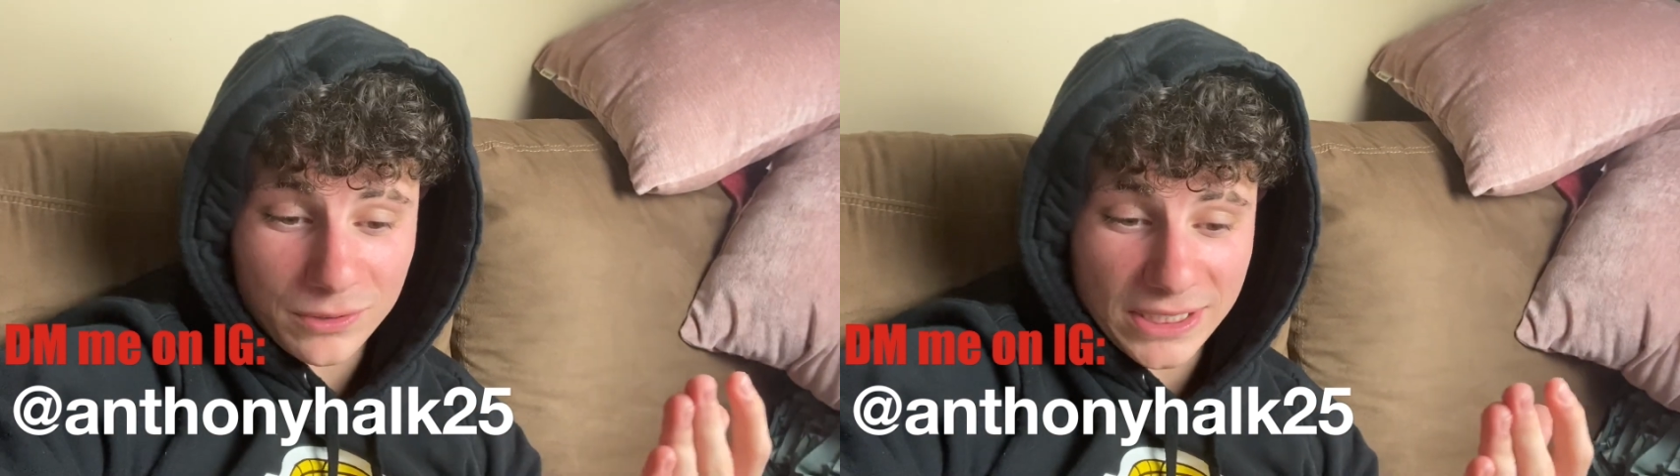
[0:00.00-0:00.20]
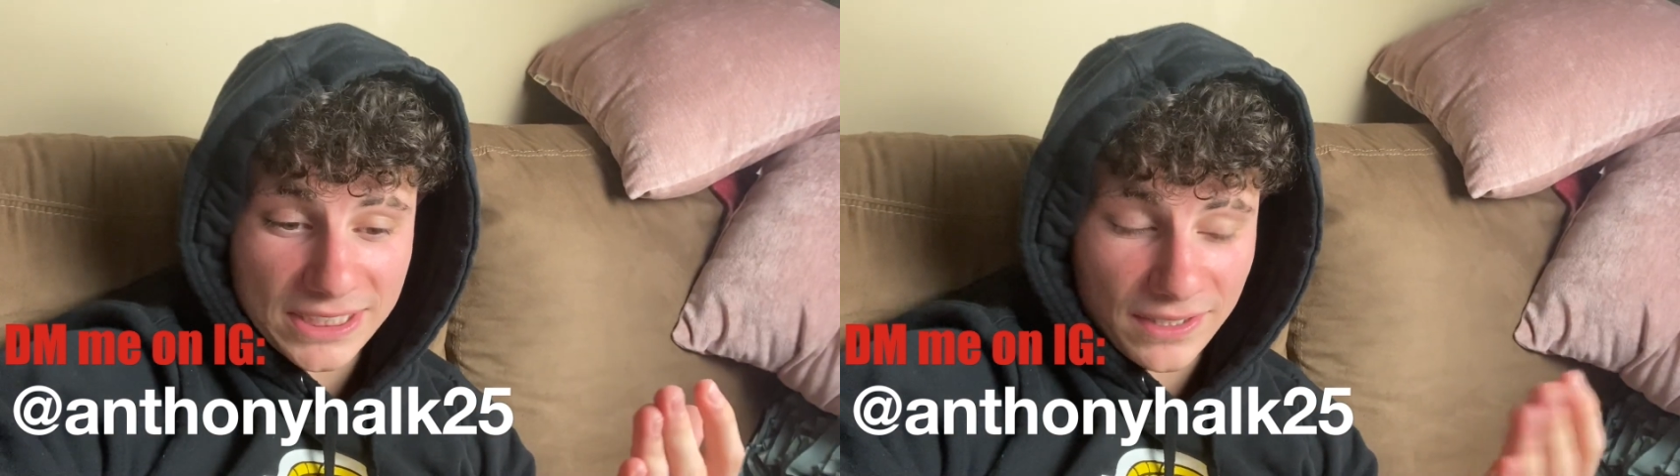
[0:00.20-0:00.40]

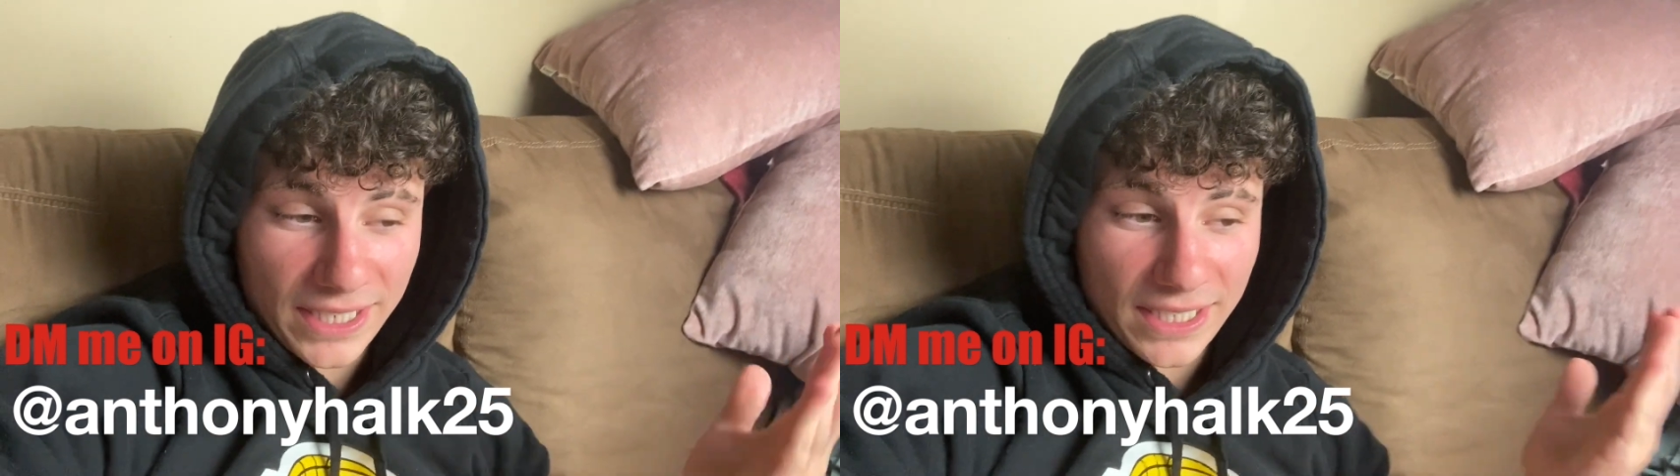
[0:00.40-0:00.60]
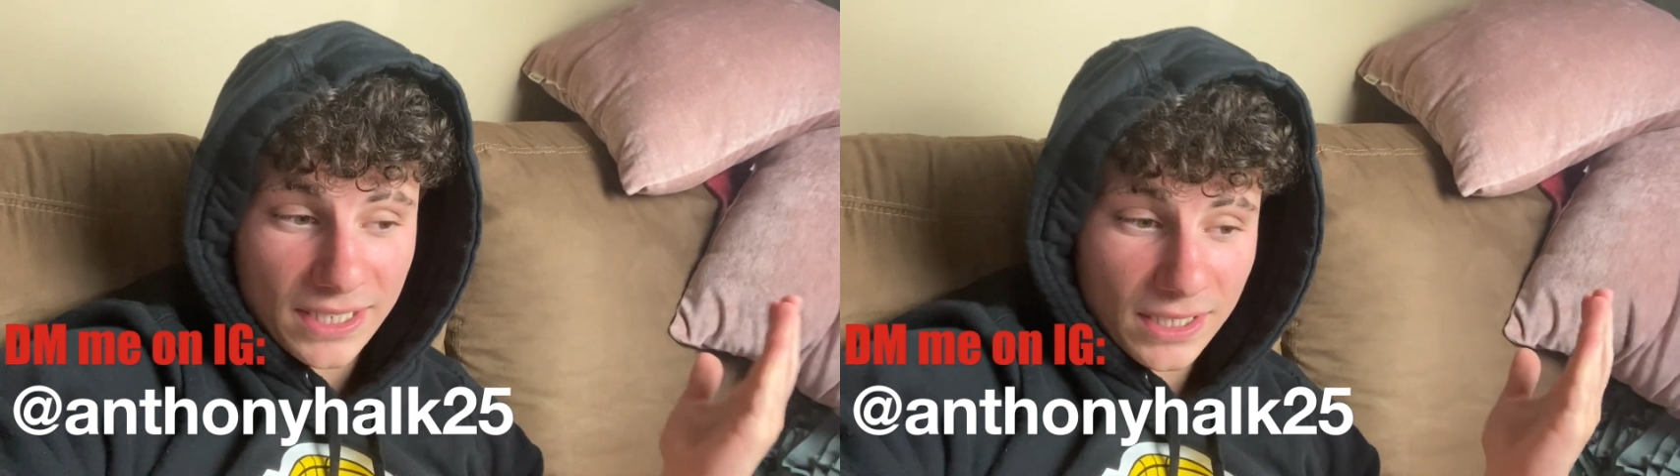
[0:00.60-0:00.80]

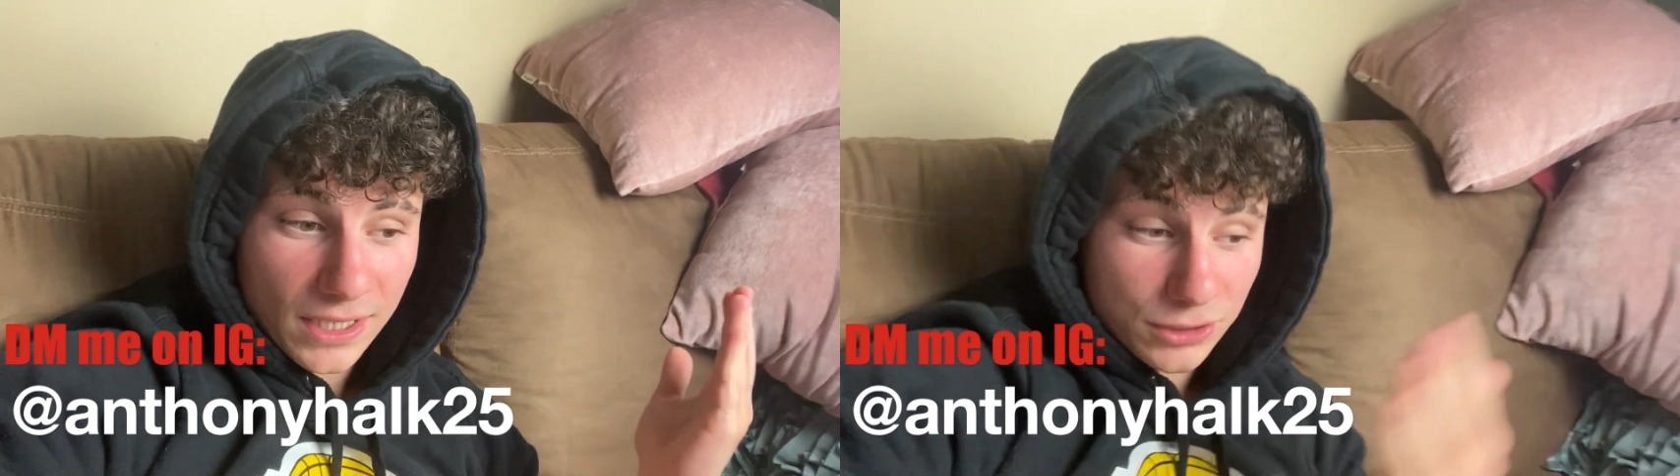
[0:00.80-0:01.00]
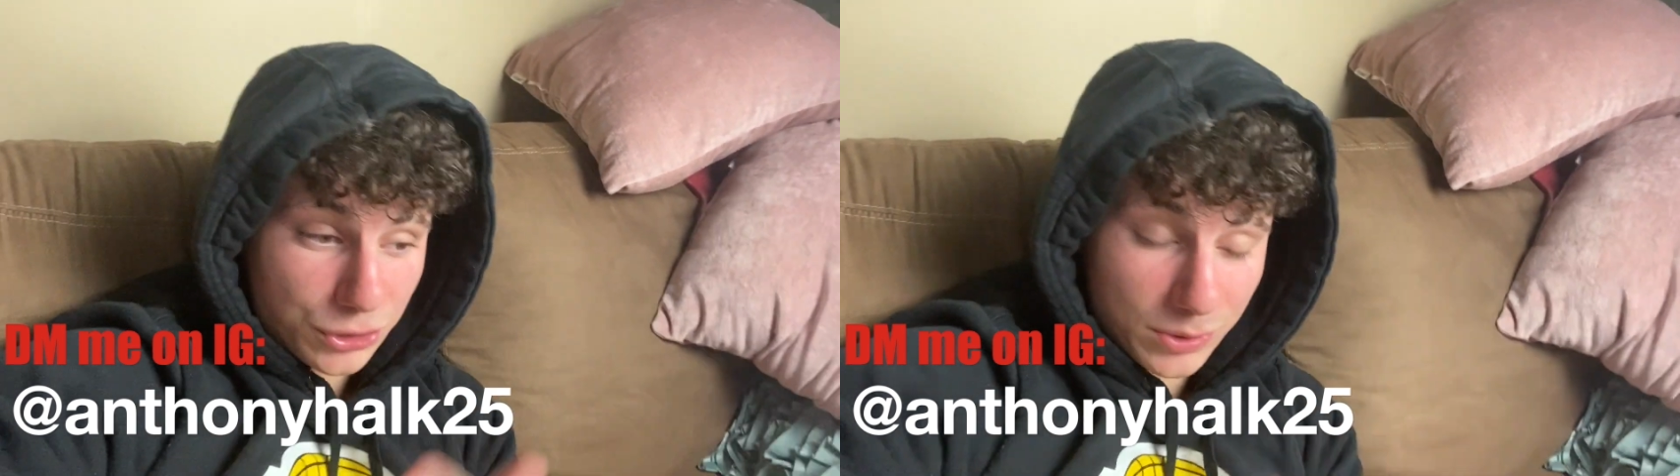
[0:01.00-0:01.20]
recently
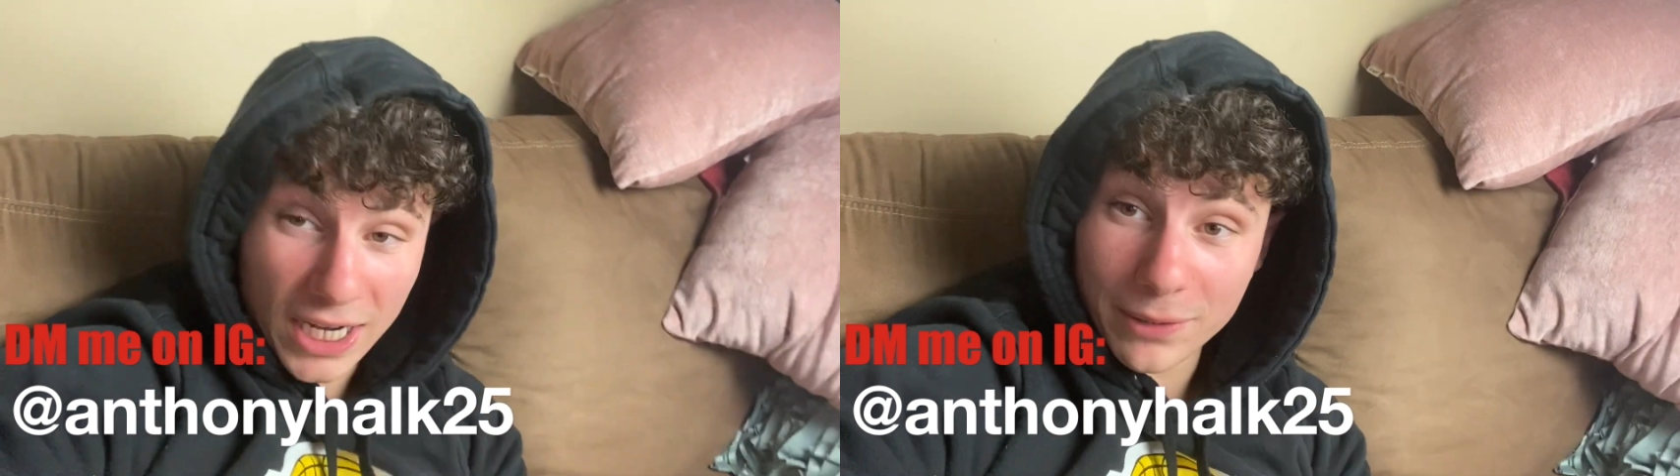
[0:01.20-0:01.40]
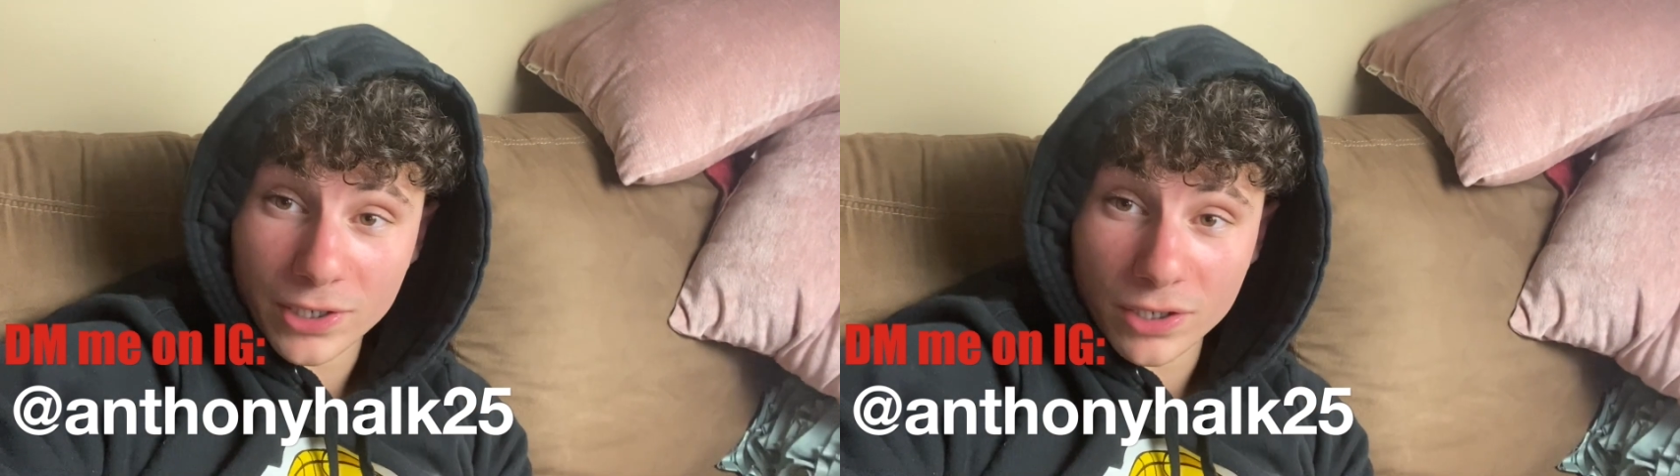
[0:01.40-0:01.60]
to
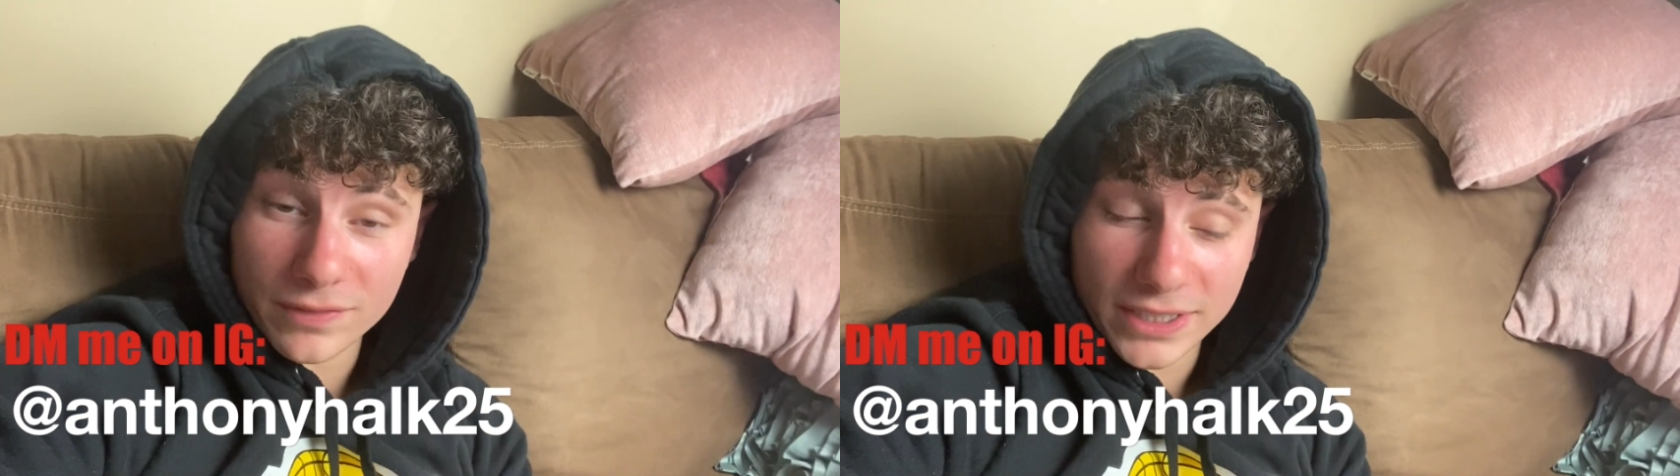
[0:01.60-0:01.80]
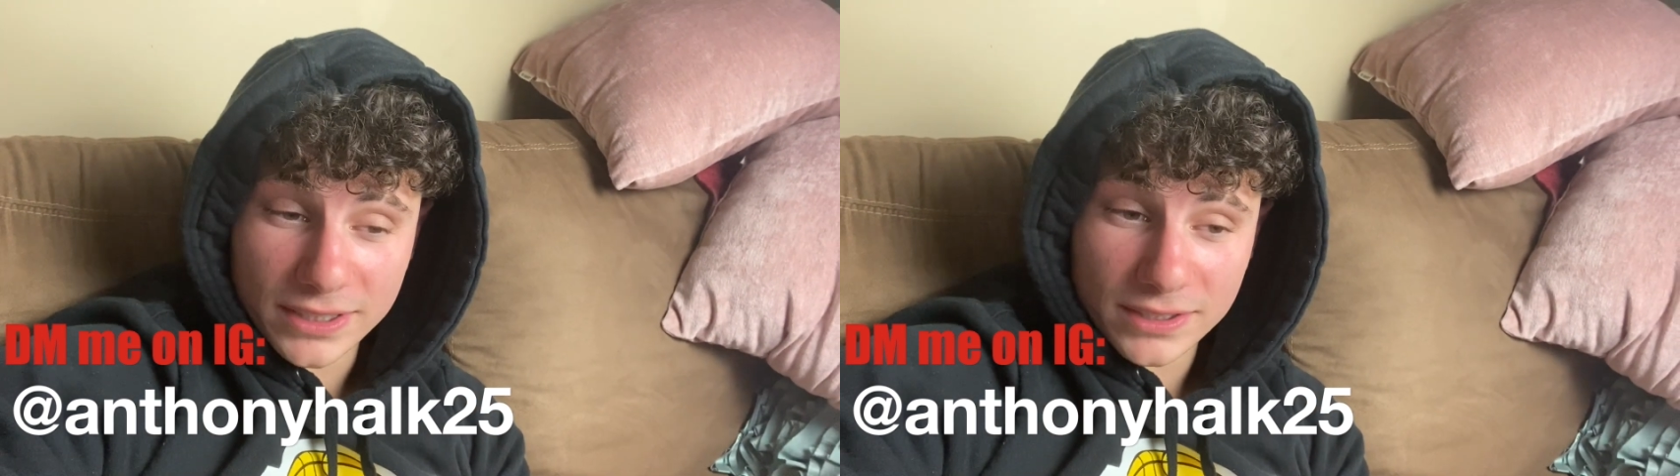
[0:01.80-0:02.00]
Kyrie
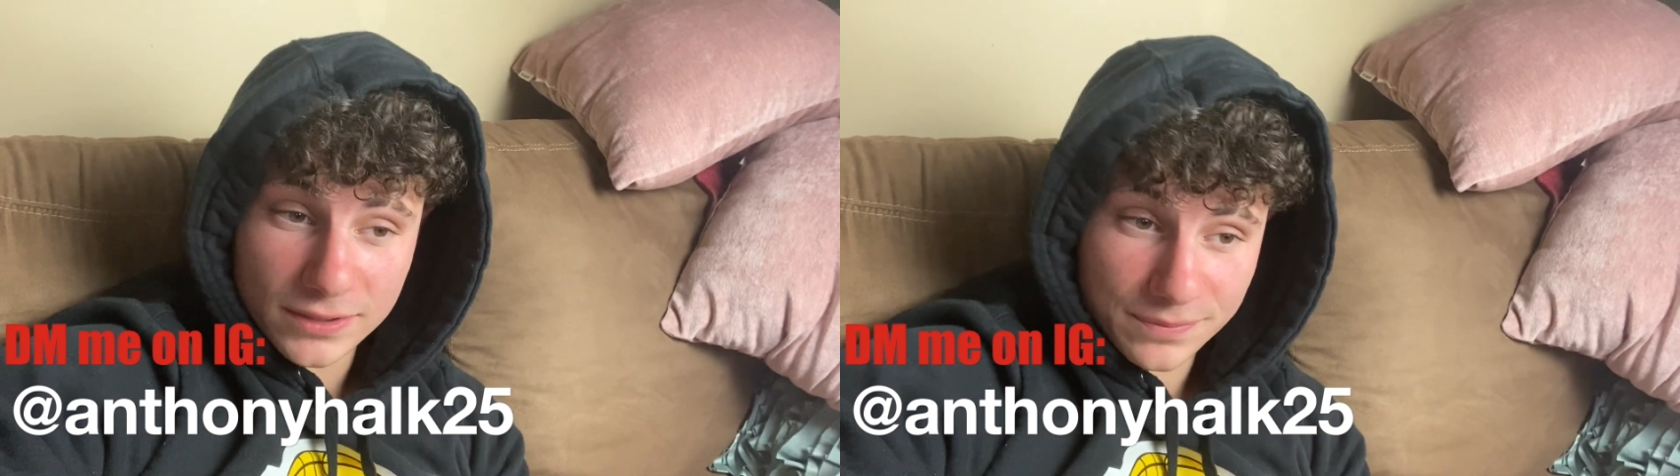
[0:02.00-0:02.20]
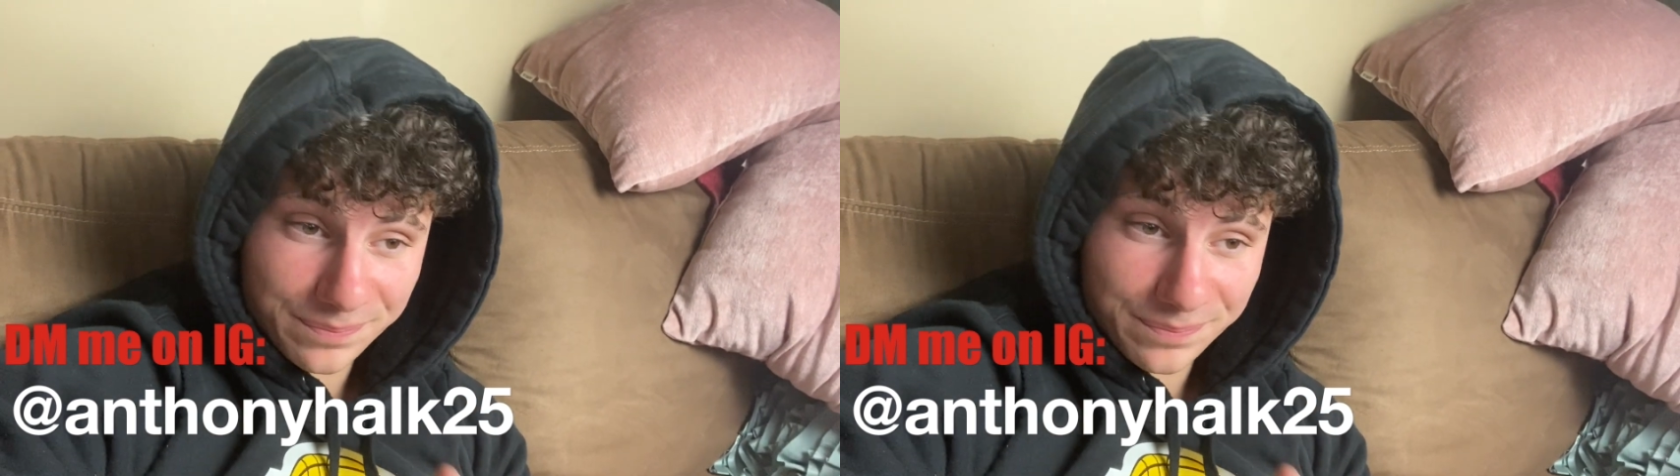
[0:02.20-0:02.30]
Irving.